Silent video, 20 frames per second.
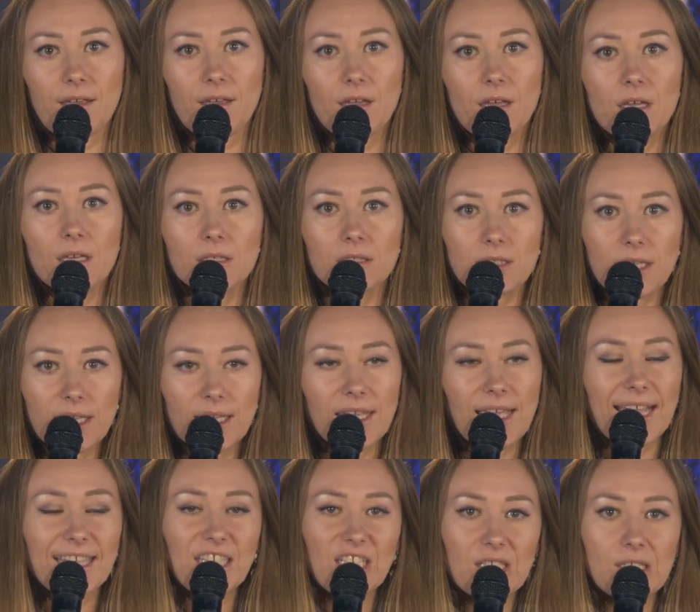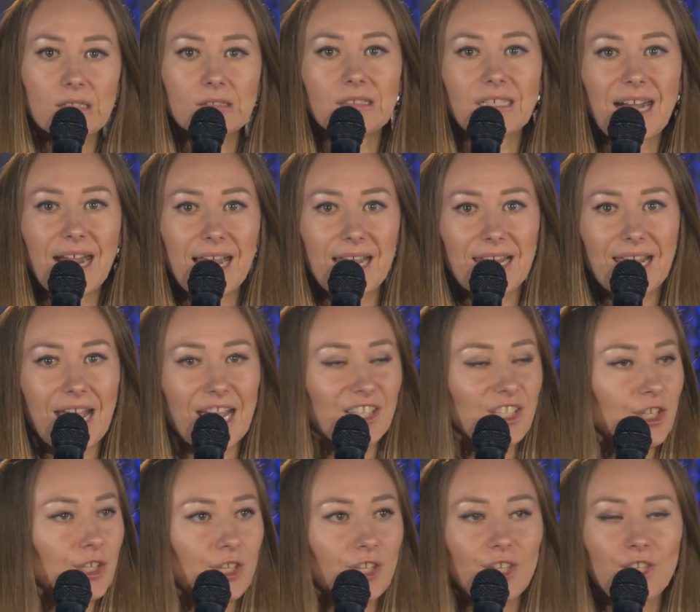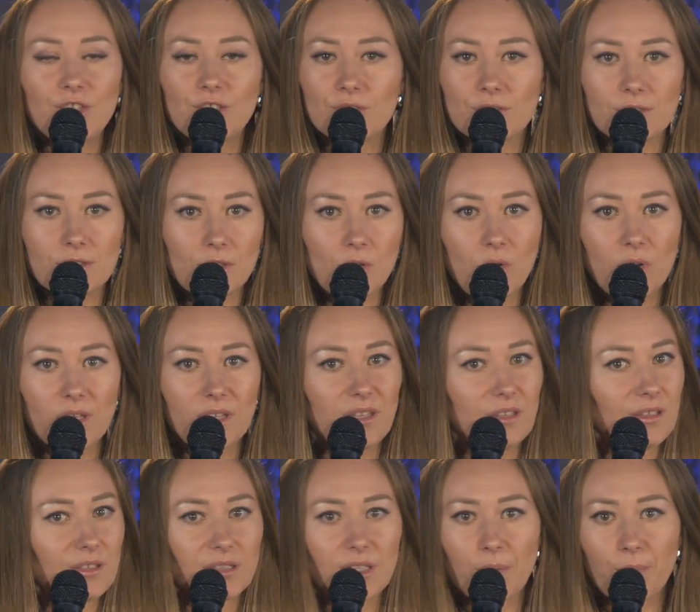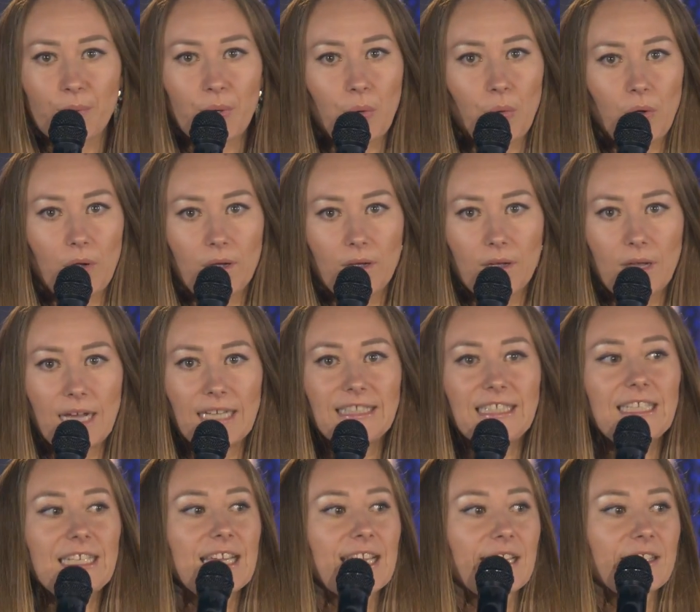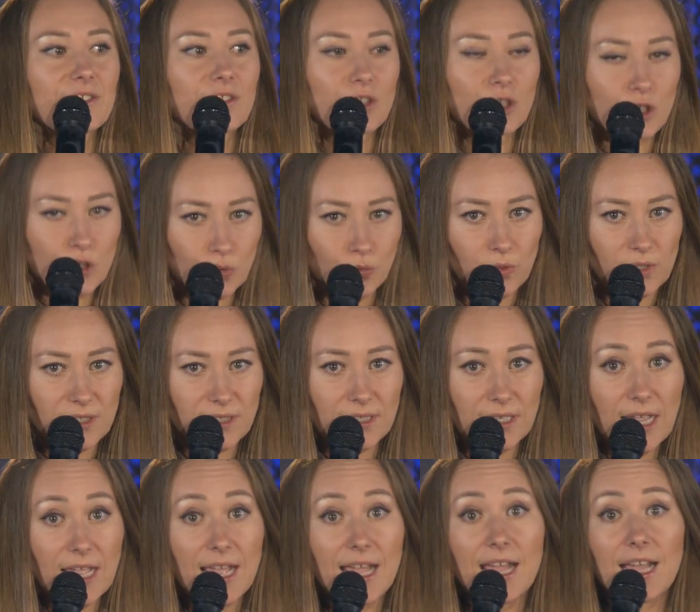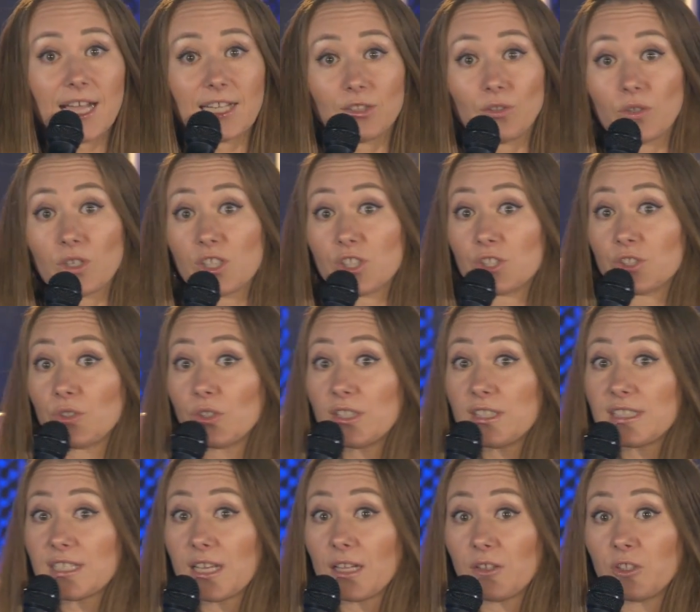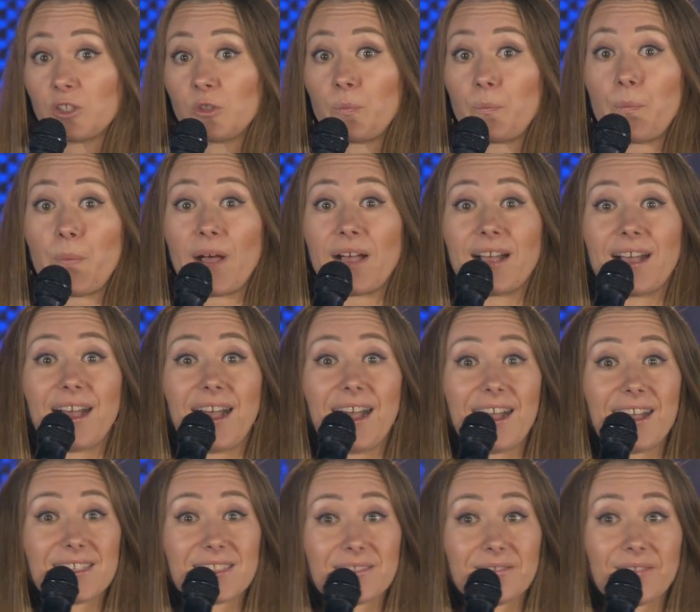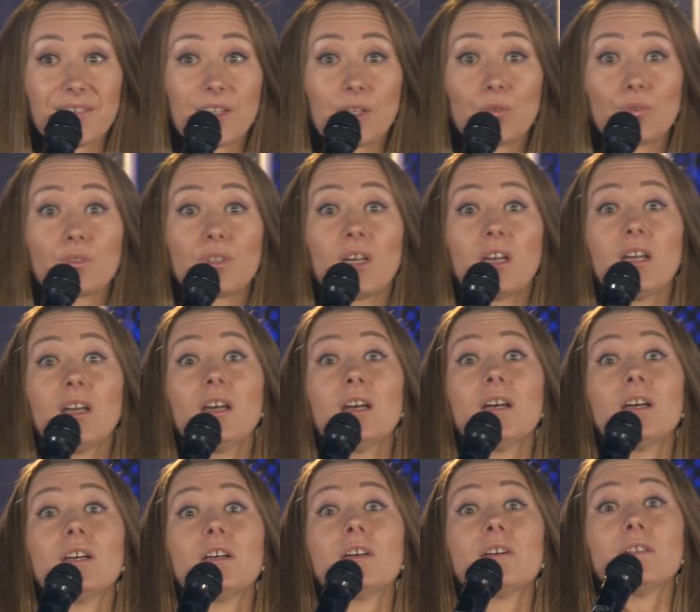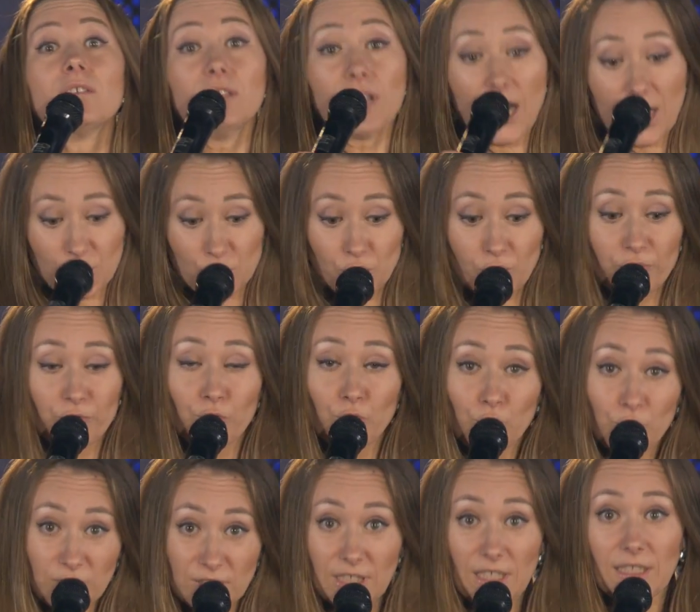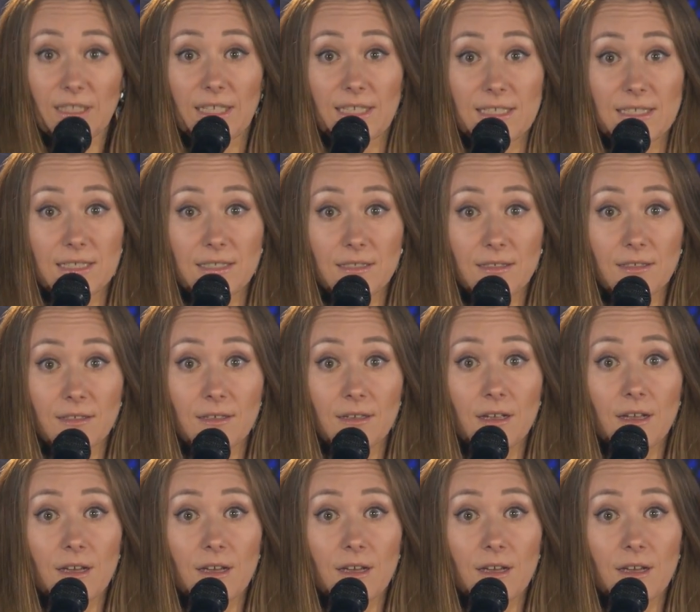It is very simple. Emotions, it's like money. It's not good or bad. It's a resource that show